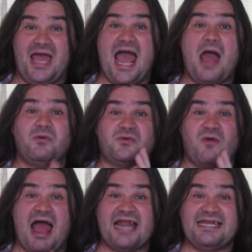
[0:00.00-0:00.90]
I was
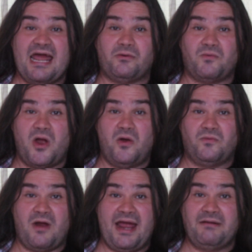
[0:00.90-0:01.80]
riding down the road,
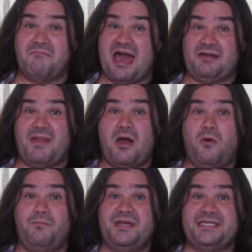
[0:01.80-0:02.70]
right, minding my
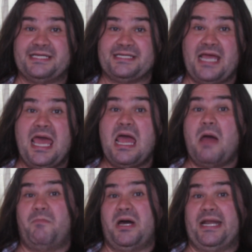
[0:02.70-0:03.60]
own business,
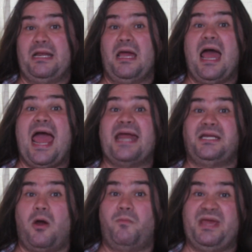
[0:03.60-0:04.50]
but I had to
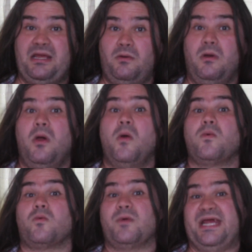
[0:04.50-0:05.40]
go pee
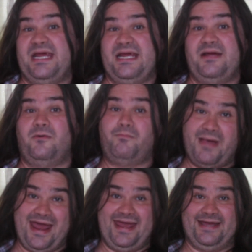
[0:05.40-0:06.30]
real
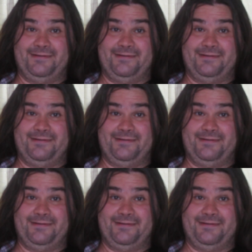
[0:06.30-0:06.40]
bad.